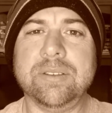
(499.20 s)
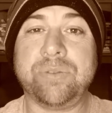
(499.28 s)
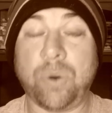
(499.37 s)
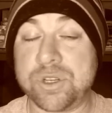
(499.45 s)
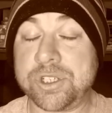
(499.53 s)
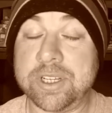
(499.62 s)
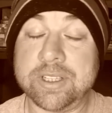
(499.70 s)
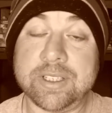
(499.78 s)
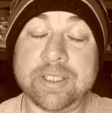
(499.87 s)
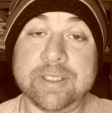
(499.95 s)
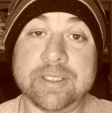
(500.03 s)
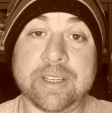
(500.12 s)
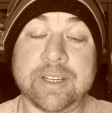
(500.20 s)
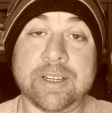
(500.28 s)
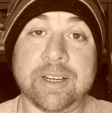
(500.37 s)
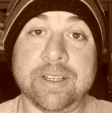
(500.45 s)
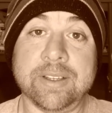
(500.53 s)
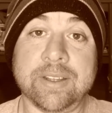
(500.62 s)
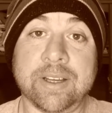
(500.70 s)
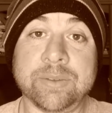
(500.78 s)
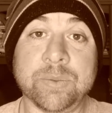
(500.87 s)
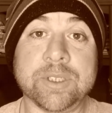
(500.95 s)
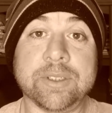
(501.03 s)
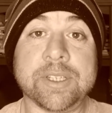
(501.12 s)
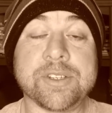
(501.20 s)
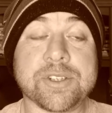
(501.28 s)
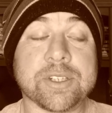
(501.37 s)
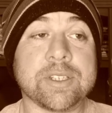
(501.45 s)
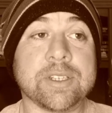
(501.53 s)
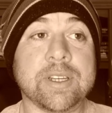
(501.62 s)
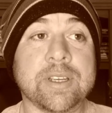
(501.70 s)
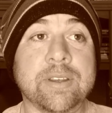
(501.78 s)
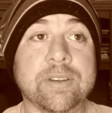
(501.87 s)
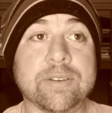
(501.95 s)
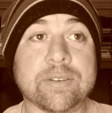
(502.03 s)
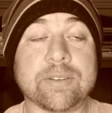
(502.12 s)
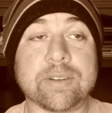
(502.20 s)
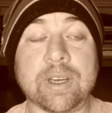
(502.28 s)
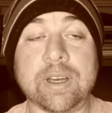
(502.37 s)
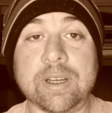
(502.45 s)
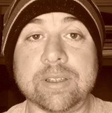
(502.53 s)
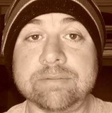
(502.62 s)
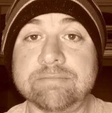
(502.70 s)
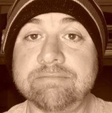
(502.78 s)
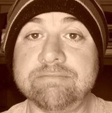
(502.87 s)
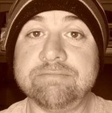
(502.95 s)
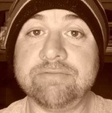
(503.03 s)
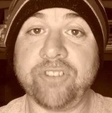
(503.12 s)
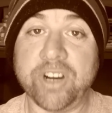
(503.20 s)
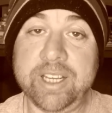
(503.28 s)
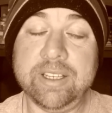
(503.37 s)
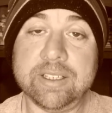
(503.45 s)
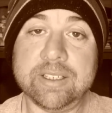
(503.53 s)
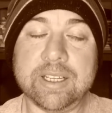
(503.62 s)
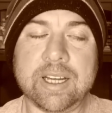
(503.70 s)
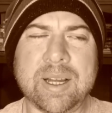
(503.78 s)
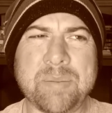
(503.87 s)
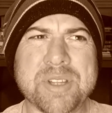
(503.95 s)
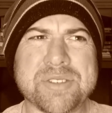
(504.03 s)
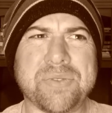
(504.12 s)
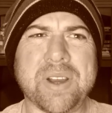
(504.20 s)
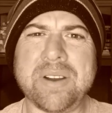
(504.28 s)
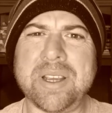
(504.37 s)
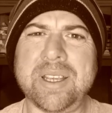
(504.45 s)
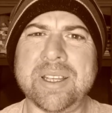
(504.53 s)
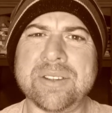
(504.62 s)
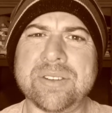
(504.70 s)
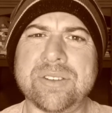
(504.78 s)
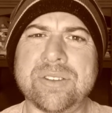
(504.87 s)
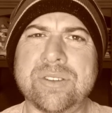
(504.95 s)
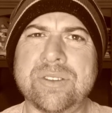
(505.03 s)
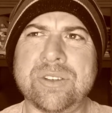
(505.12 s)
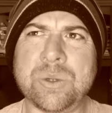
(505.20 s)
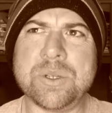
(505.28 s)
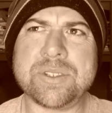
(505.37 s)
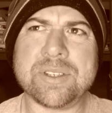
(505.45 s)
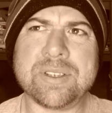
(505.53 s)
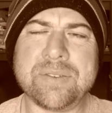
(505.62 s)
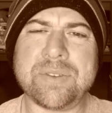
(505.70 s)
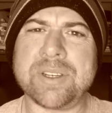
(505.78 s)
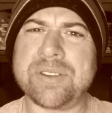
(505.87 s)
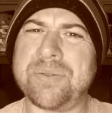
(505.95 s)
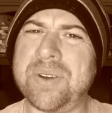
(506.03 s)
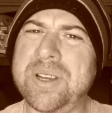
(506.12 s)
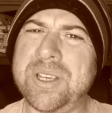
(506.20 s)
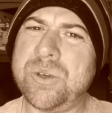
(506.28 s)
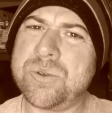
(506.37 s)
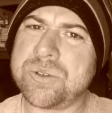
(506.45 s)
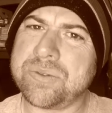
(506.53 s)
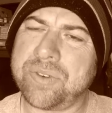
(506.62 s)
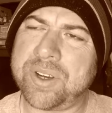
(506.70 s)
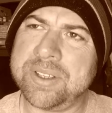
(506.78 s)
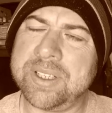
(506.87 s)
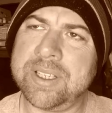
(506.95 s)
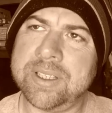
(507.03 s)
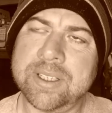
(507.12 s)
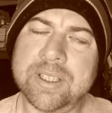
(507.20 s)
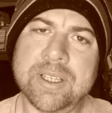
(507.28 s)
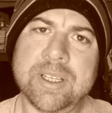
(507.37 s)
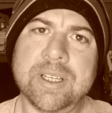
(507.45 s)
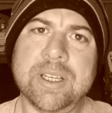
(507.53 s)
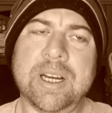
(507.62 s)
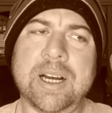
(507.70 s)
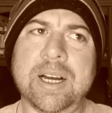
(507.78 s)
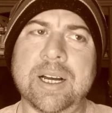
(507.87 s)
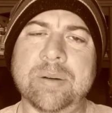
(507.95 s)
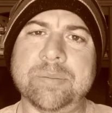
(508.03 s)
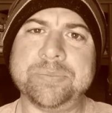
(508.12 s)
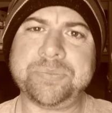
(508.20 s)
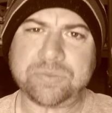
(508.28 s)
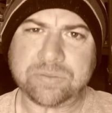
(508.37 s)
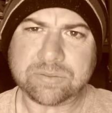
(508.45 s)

fortunately, uh, the Unreal Engine is uh, free. Um, it's very intuitive and it's very user friendly. Um,